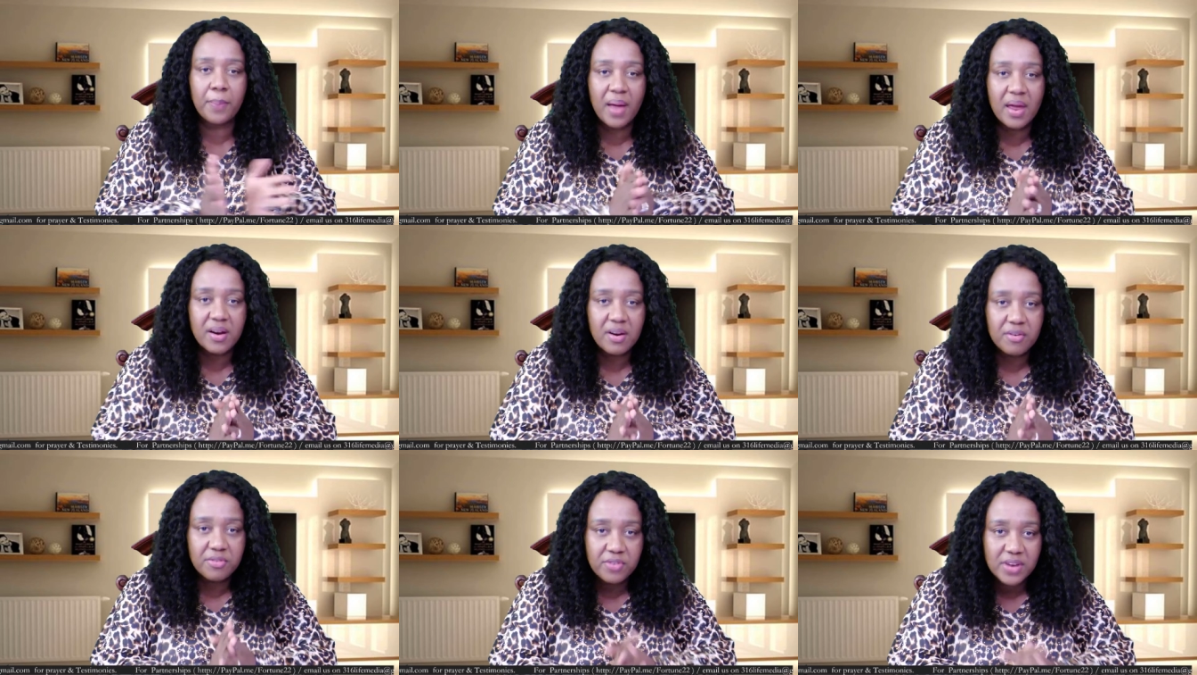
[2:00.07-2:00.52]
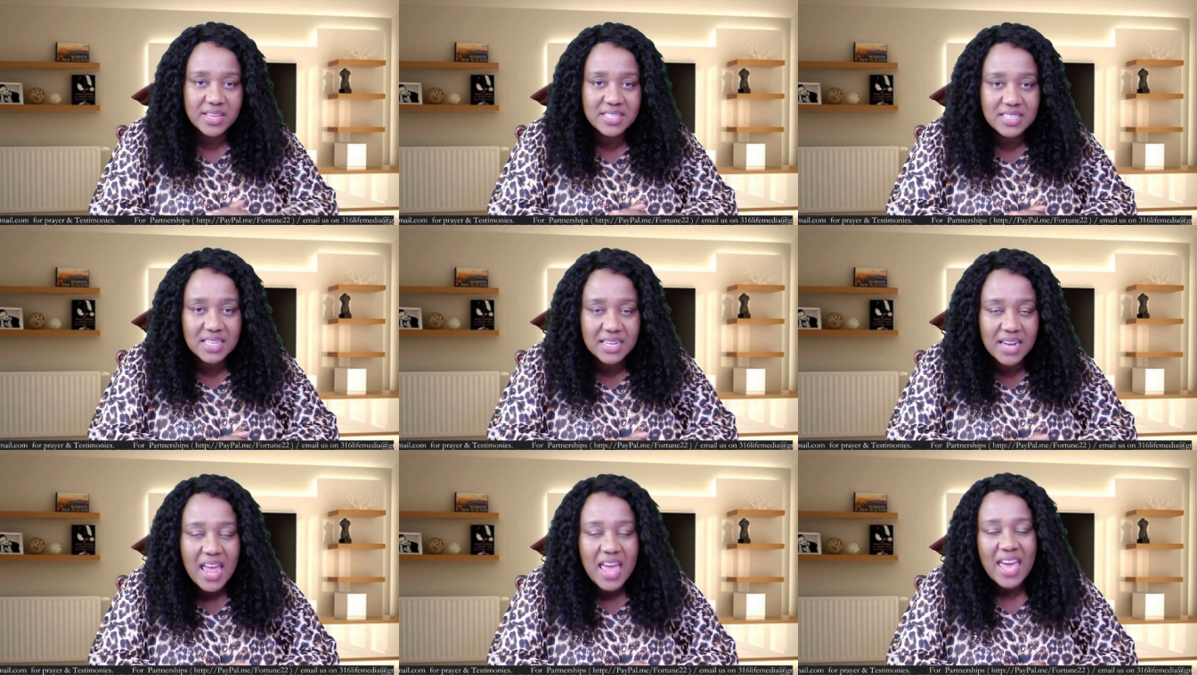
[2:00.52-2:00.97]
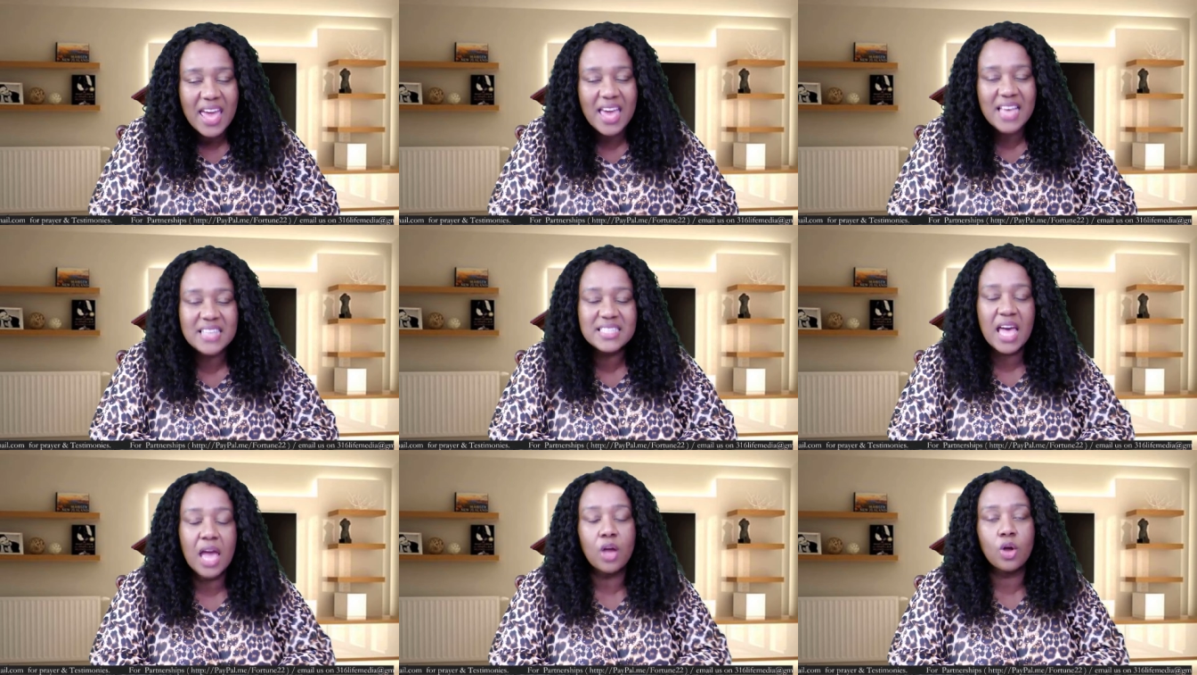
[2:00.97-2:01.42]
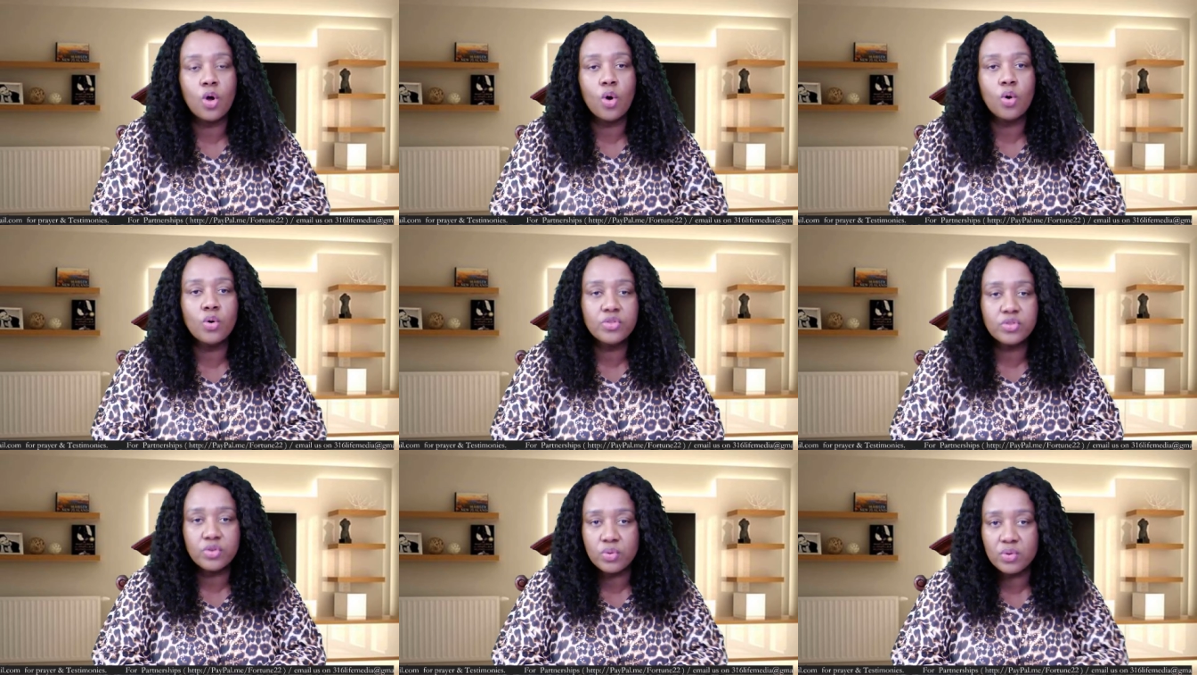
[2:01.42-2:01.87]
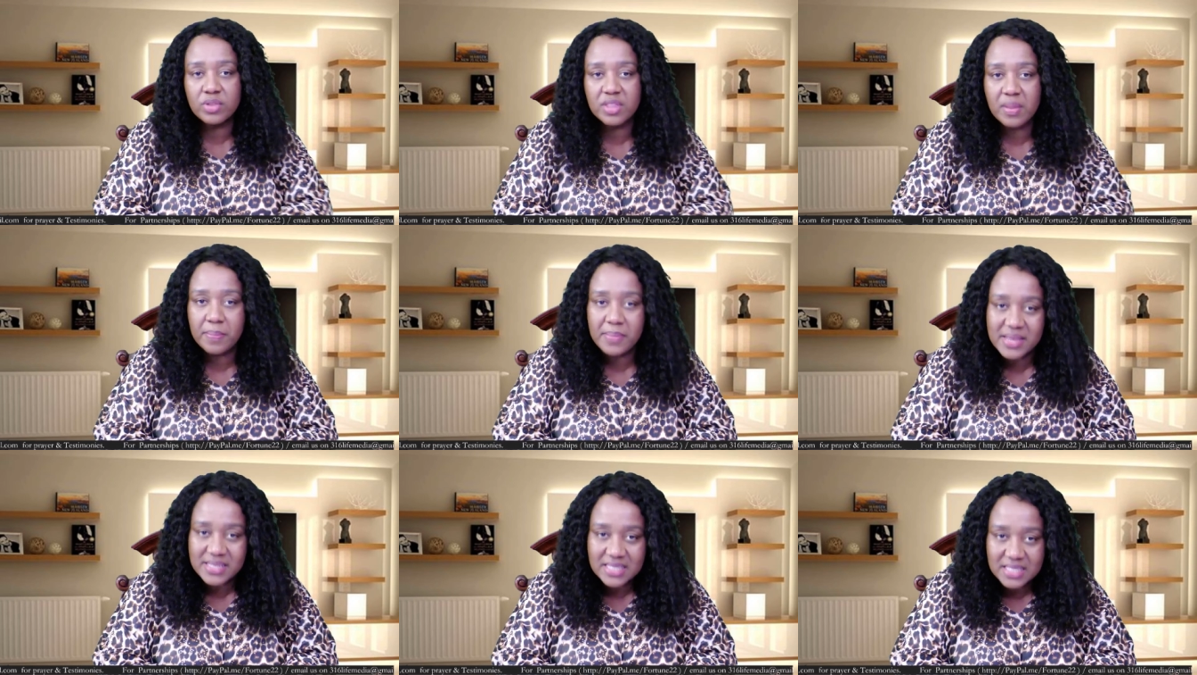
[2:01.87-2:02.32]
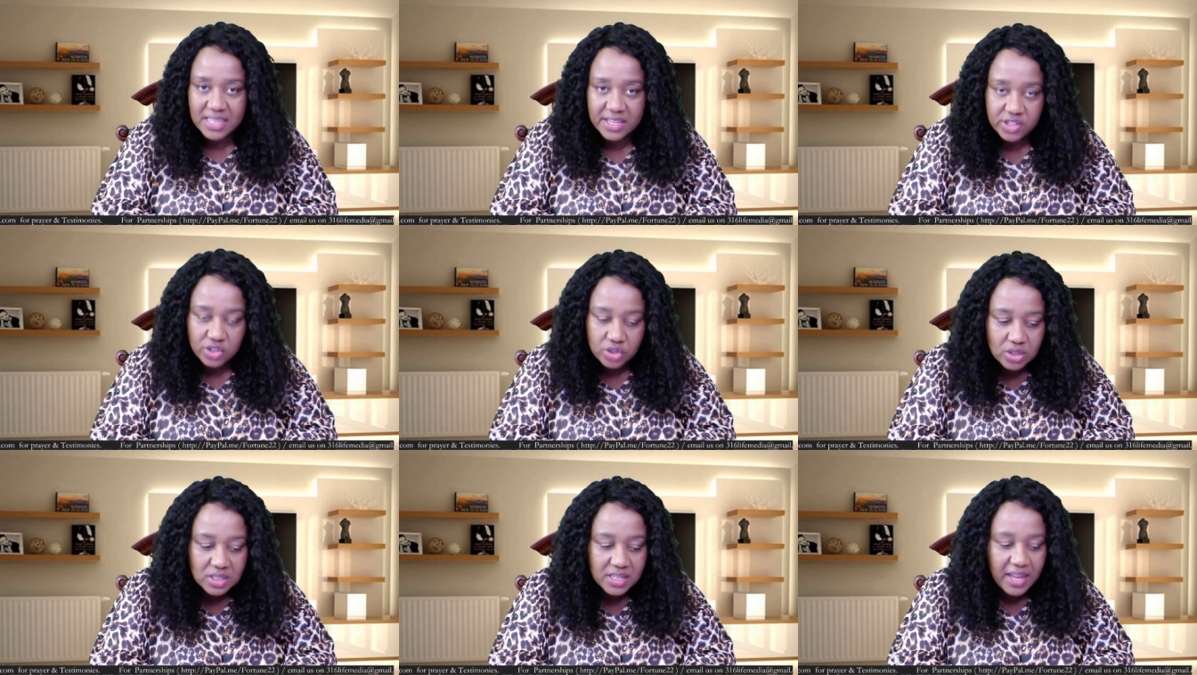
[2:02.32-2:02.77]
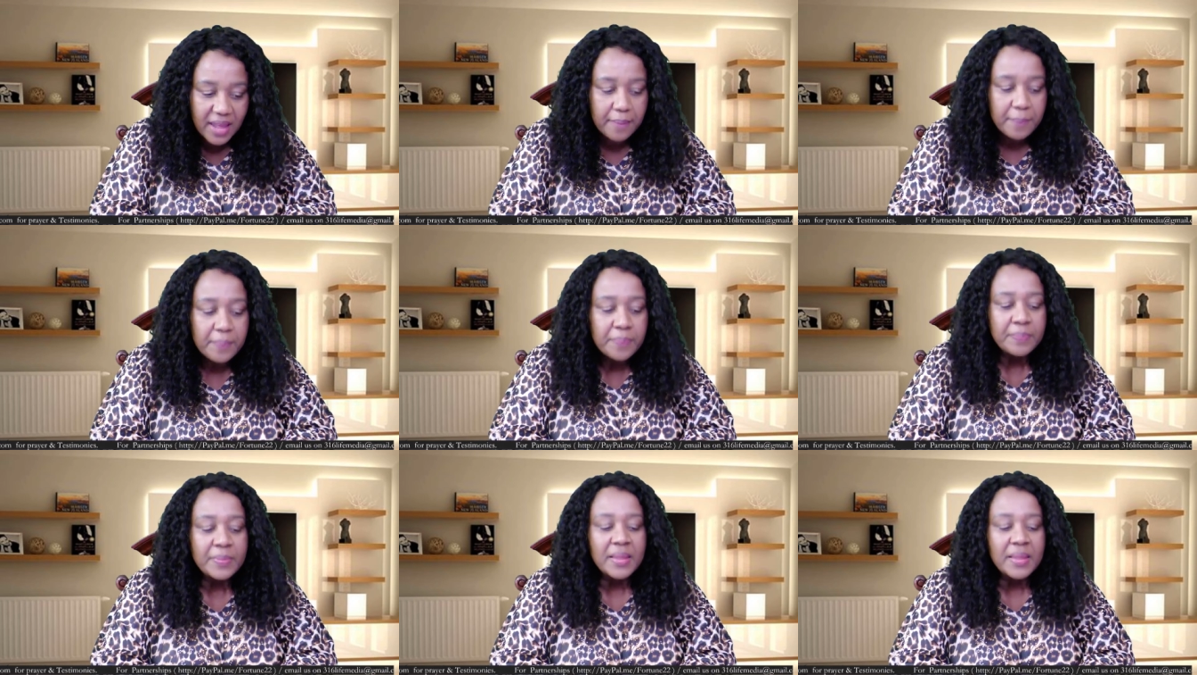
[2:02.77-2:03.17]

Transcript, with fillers: to paraphrase it as I go through the message today.